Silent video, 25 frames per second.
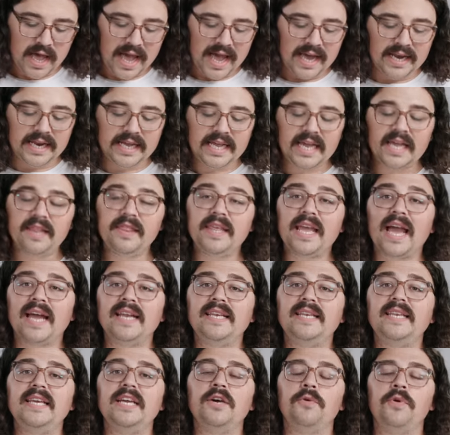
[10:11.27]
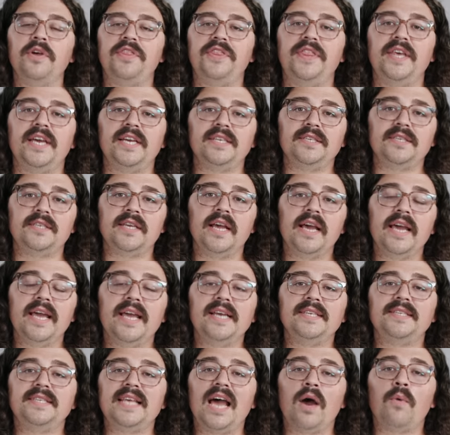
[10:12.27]
And again, the idea with this
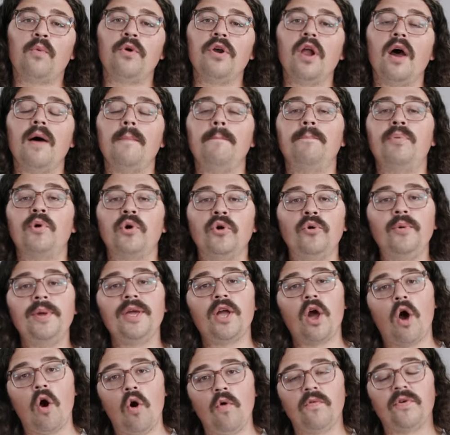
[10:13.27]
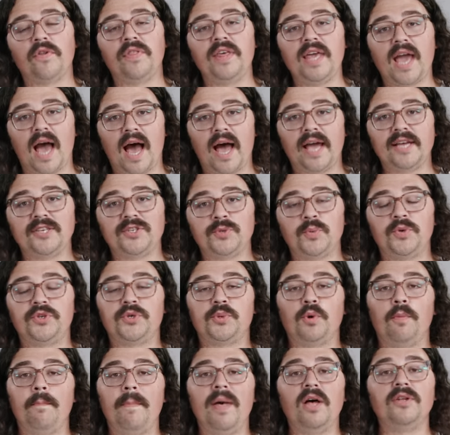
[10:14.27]
is that we're not brewing over the ice,
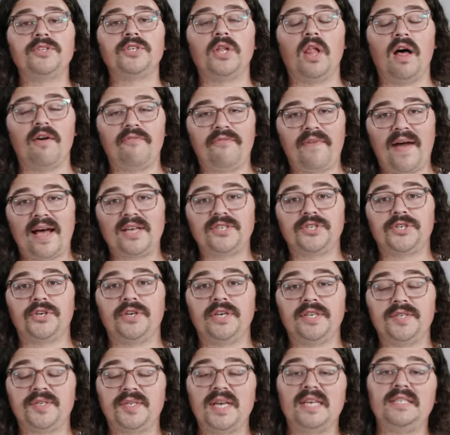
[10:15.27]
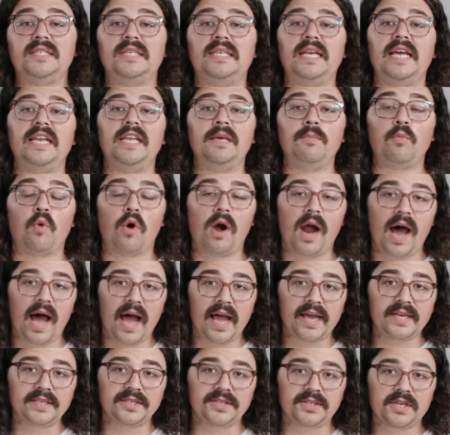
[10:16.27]
which will melt a lot faster, necessitating more
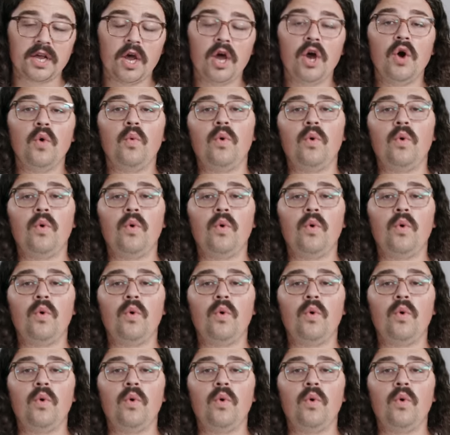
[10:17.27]
ice.